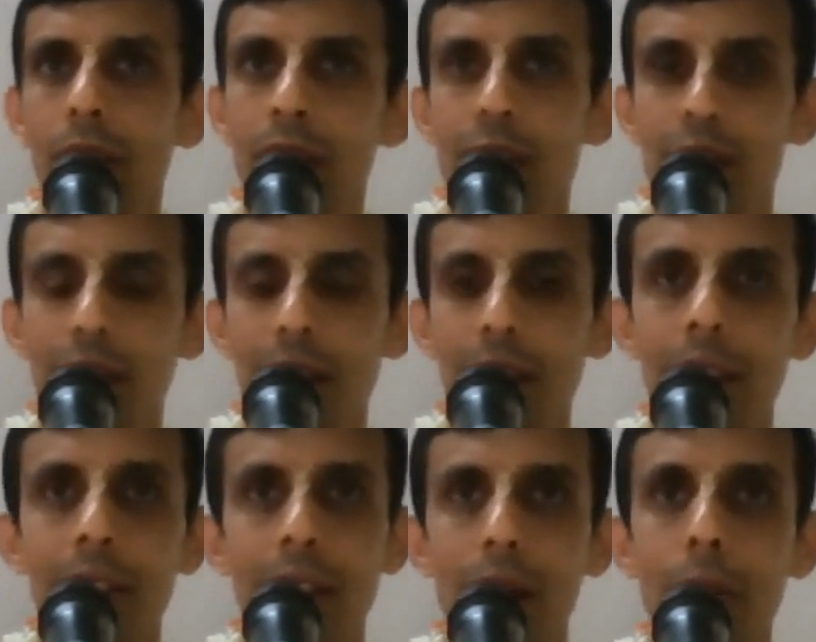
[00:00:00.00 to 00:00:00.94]
We'll
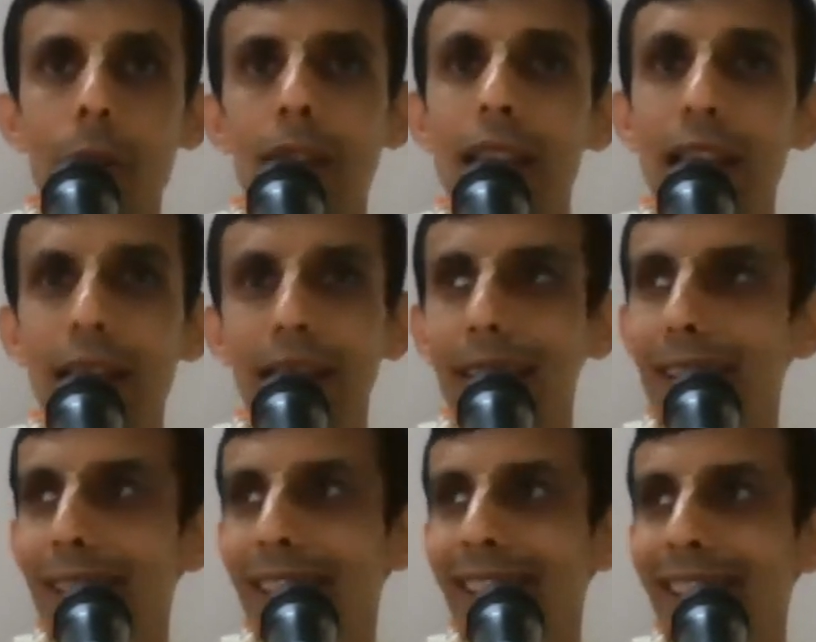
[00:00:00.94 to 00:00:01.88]
understand that how he
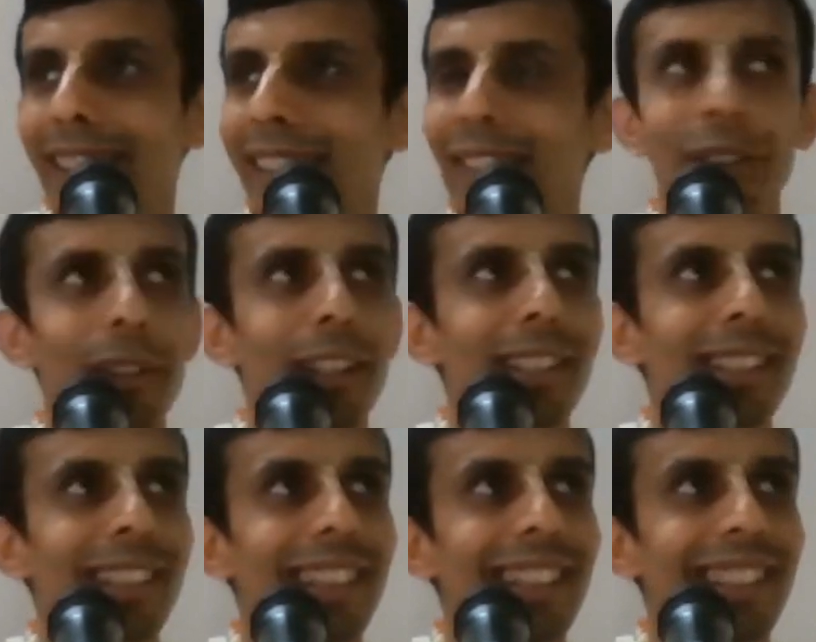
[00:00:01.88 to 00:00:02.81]
killed
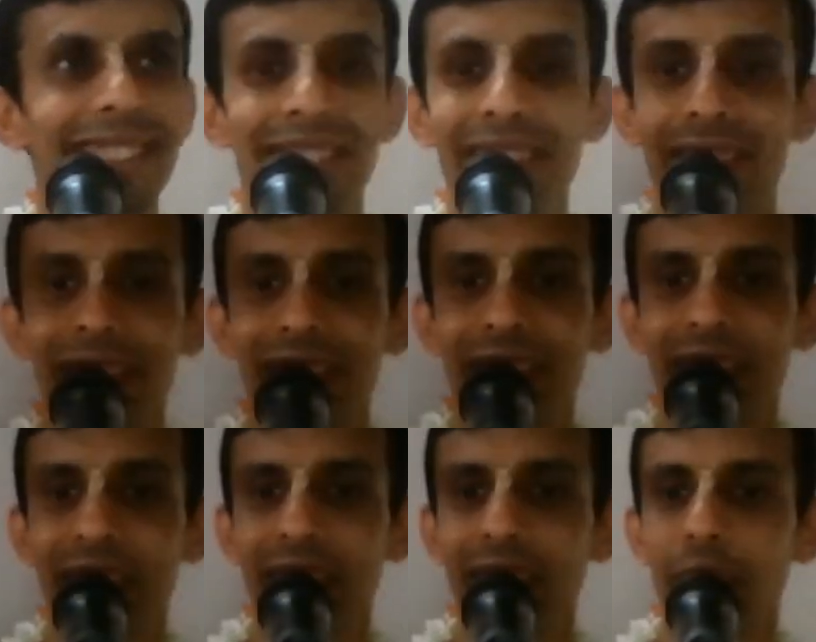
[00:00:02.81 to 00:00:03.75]
Dronacharya.
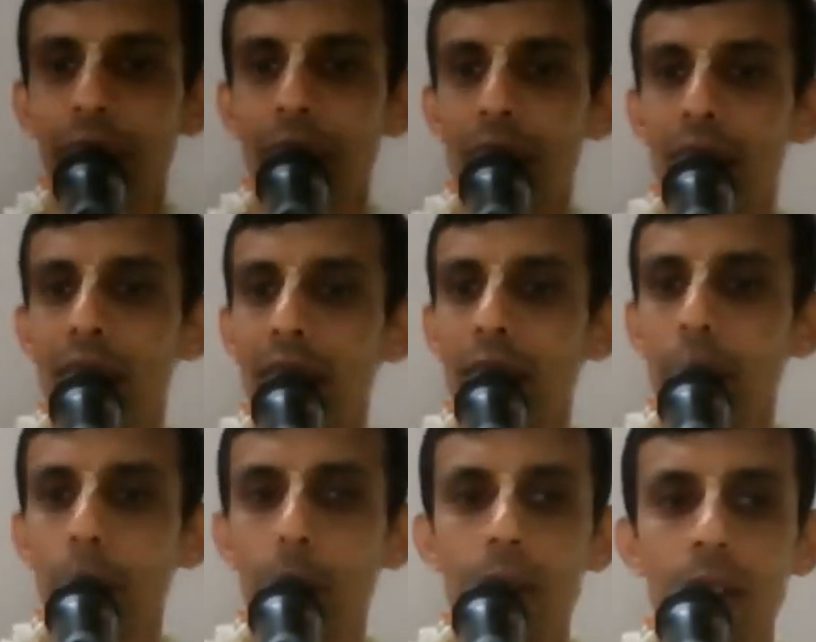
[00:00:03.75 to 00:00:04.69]
Very
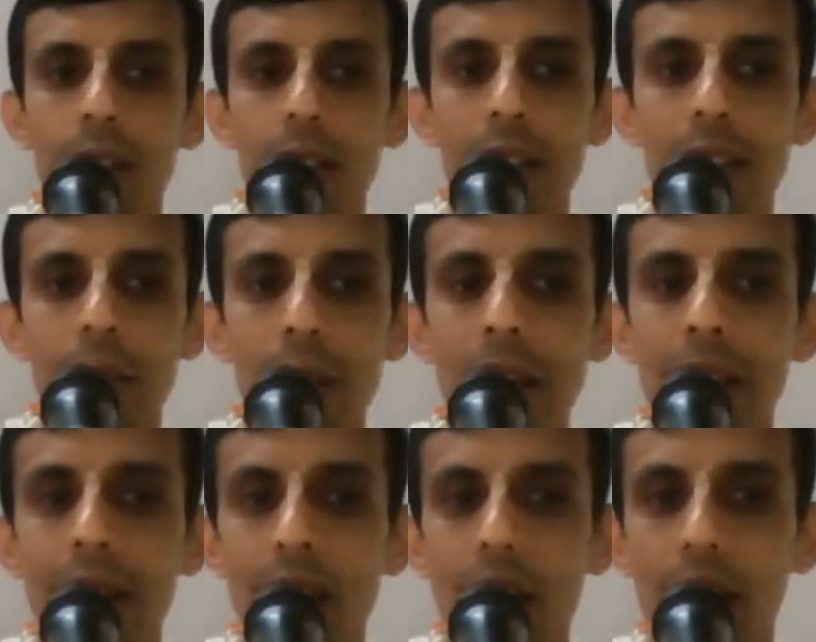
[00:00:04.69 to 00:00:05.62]
great power in the
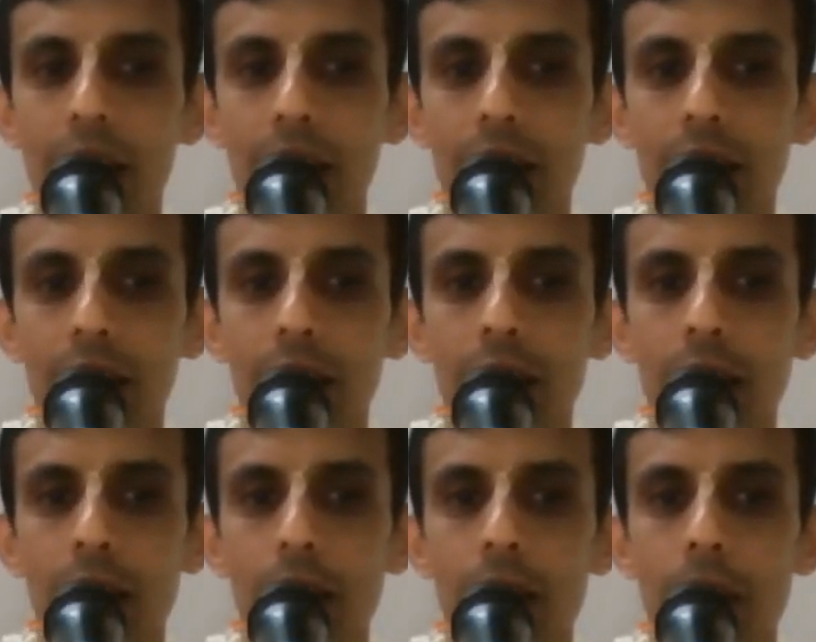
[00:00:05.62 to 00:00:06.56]
military art.
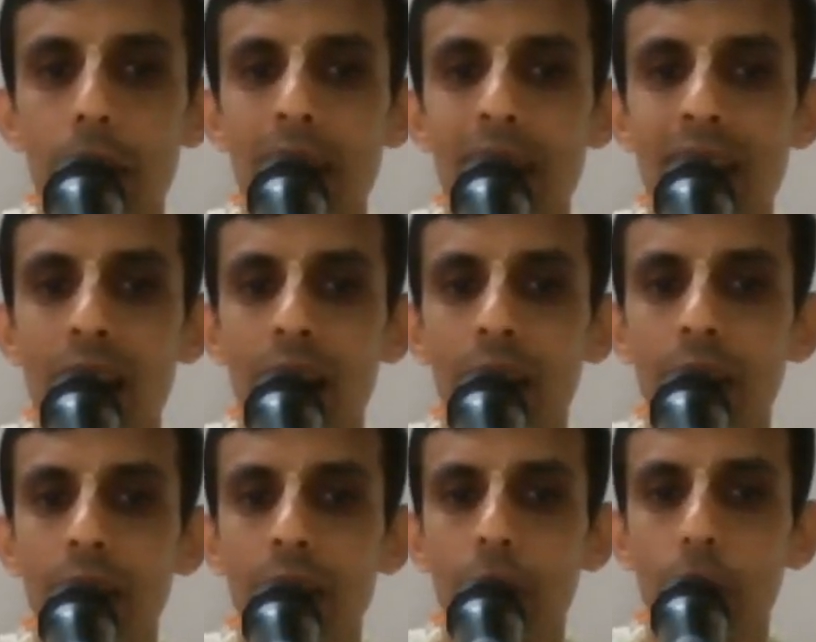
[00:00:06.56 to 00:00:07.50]
There were many
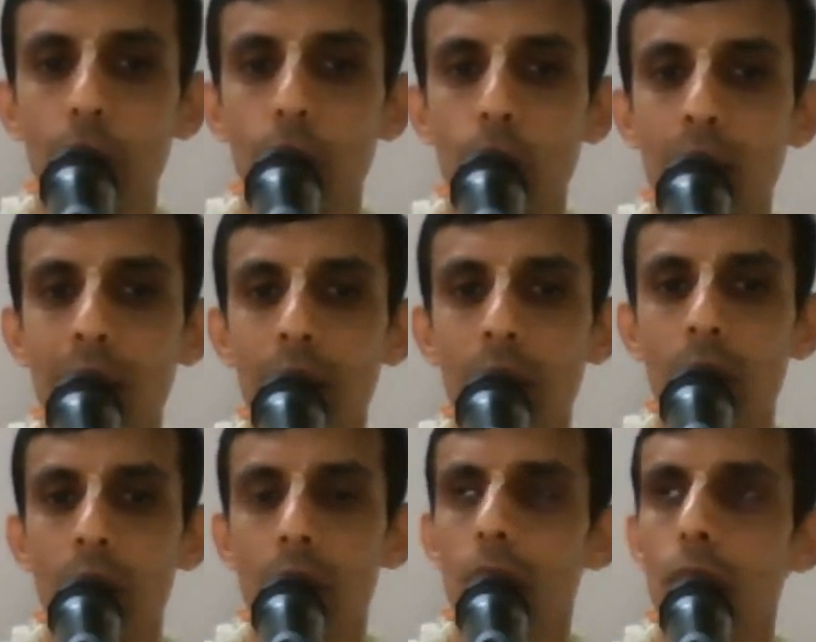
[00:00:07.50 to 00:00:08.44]
others who were
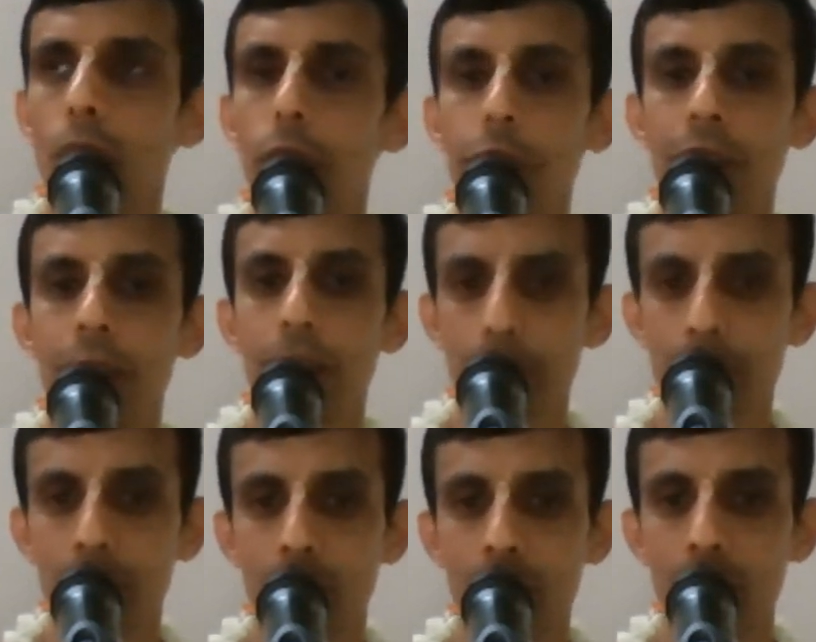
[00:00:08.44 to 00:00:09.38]
causes of fear.